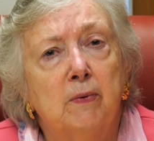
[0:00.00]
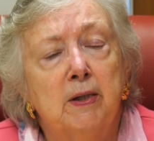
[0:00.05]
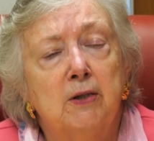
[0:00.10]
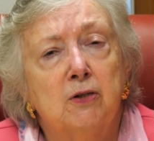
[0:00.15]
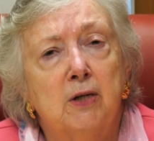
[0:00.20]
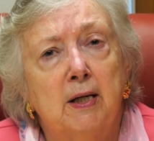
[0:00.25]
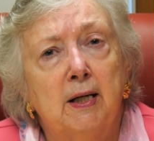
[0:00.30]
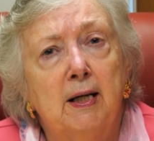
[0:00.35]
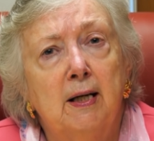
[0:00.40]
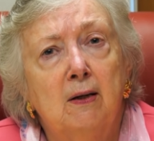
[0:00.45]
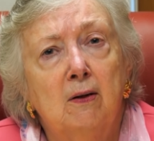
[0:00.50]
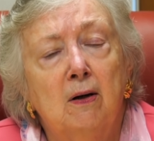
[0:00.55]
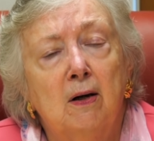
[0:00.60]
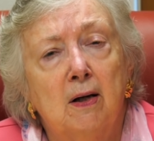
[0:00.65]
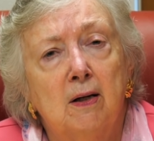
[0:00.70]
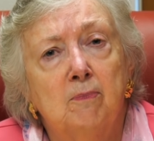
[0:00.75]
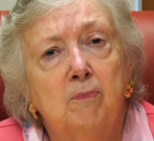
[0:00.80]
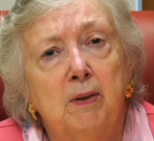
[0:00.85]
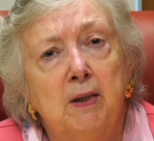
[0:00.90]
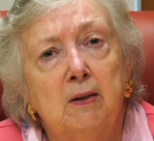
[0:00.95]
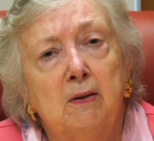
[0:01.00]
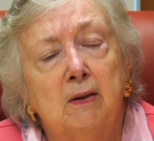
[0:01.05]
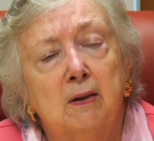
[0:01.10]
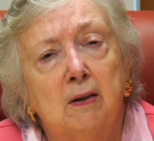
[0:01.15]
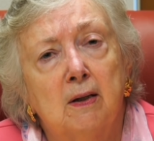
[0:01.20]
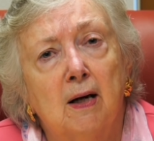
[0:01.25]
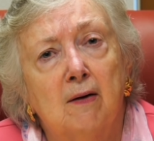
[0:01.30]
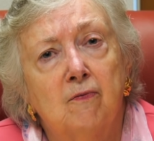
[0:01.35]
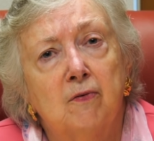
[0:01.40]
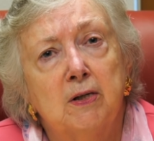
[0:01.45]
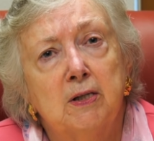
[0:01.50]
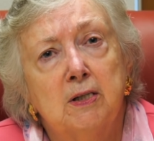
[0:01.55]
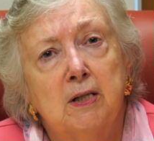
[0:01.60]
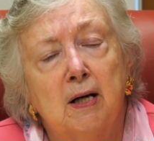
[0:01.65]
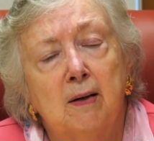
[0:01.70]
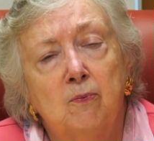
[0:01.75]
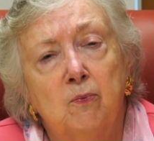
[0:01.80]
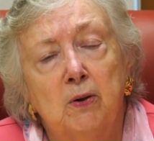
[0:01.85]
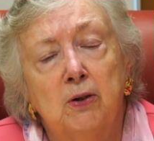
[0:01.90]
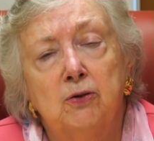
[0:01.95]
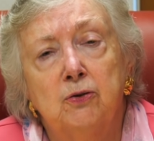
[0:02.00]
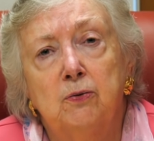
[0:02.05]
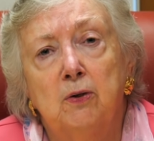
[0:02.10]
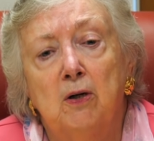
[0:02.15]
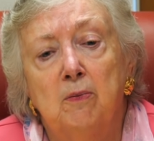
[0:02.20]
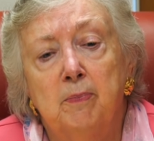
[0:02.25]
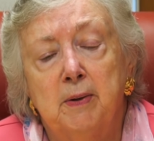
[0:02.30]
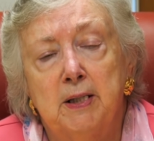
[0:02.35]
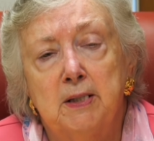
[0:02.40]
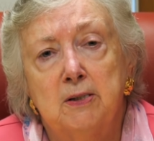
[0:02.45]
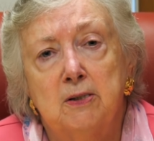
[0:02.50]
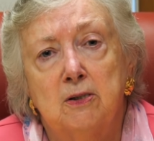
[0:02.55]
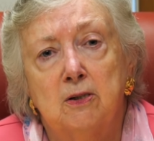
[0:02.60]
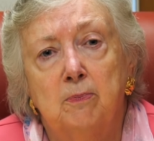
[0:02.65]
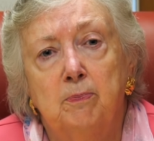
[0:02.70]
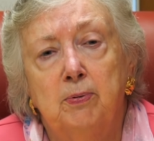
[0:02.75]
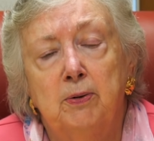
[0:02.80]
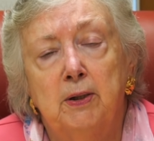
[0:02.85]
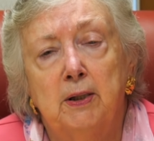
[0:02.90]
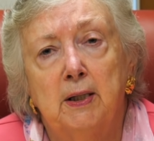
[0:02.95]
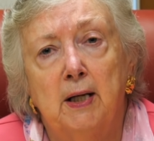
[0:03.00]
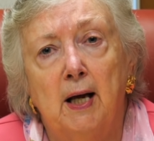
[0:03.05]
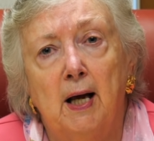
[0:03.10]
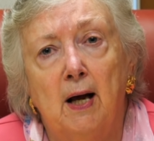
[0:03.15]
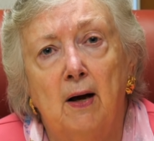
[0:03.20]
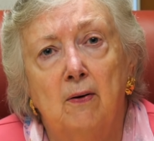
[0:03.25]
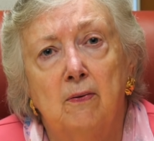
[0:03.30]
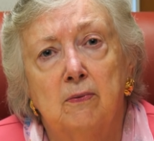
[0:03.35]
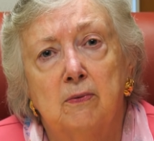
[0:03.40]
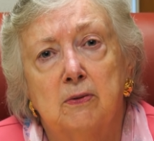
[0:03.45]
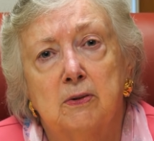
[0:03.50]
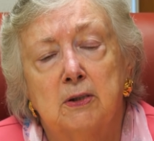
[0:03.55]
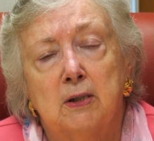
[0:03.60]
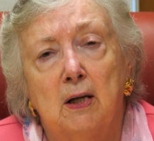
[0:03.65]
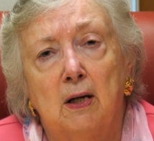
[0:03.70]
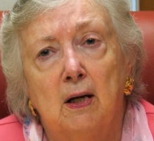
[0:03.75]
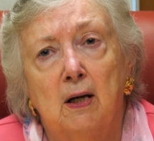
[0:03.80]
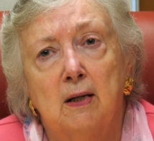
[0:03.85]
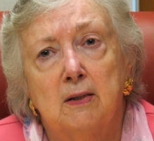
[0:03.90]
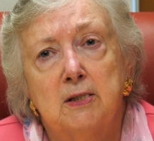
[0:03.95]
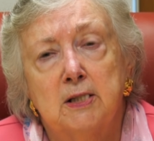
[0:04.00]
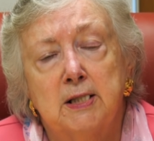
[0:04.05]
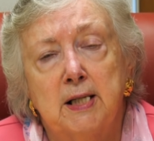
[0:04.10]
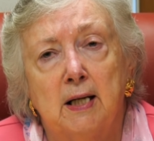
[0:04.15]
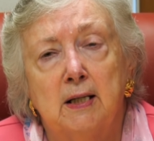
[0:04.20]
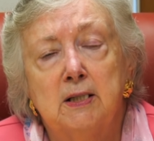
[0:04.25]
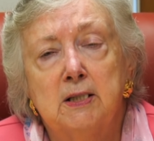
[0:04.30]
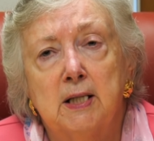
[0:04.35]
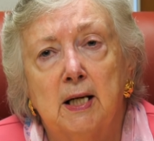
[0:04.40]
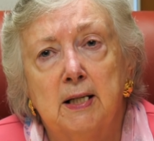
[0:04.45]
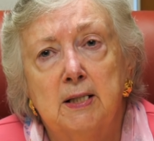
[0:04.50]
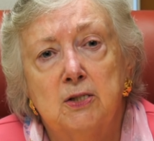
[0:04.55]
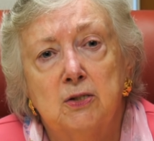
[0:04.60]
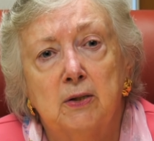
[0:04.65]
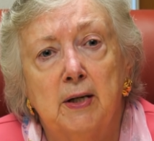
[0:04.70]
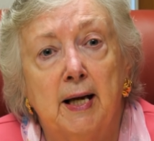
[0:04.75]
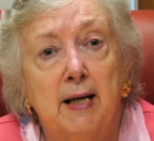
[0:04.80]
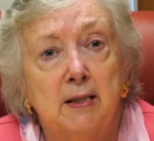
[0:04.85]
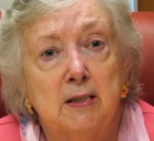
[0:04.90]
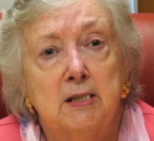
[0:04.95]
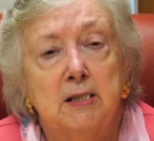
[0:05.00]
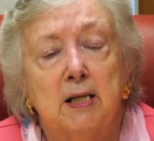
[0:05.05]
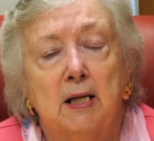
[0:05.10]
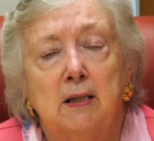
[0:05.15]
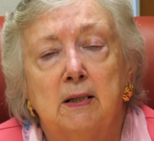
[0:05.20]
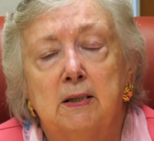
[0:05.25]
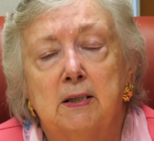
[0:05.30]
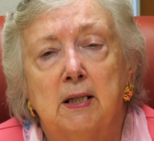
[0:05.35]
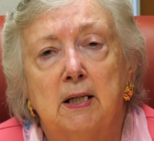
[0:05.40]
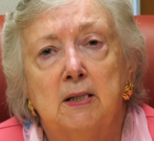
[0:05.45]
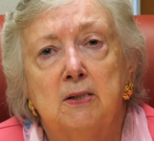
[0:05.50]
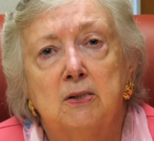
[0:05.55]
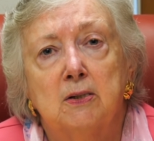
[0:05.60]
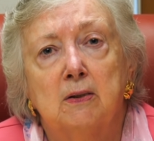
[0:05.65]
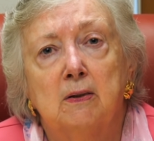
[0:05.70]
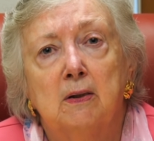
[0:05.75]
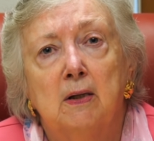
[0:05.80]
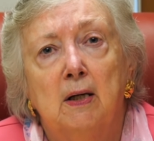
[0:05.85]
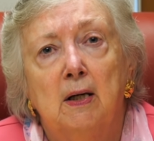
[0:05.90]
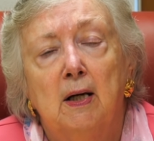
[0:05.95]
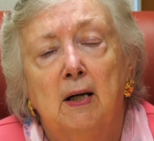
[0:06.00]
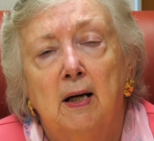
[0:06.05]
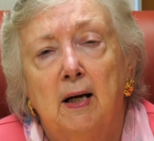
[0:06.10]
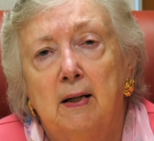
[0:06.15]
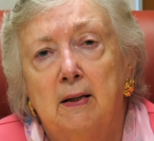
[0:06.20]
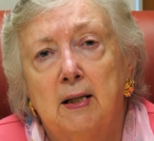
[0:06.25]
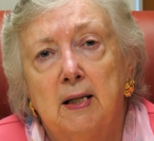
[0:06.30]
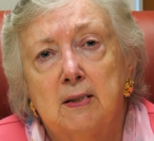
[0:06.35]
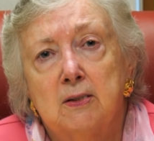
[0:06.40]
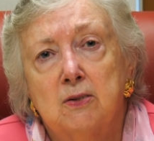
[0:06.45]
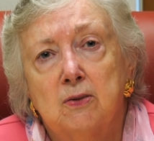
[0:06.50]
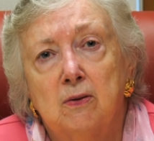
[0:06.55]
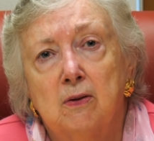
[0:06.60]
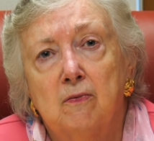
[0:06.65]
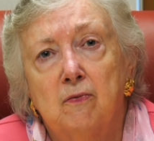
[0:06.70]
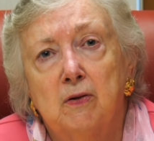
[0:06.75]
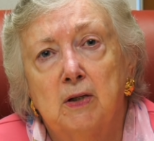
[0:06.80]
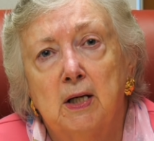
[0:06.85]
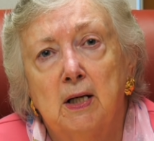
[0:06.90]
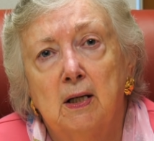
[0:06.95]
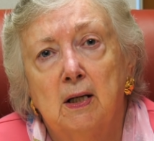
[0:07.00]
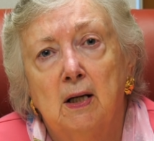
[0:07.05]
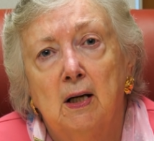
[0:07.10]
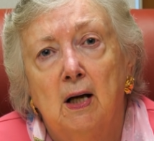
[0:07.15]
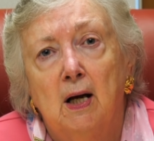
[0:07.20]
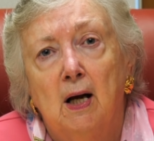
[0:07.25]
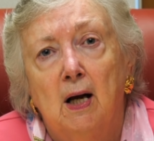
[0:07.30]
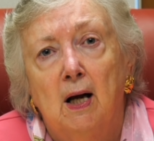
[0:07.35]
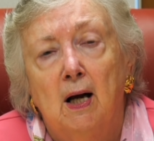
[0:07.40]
We cannot be there every time. We'll do our best to put out sanitizer, hand sanitizer, and that sort of thing.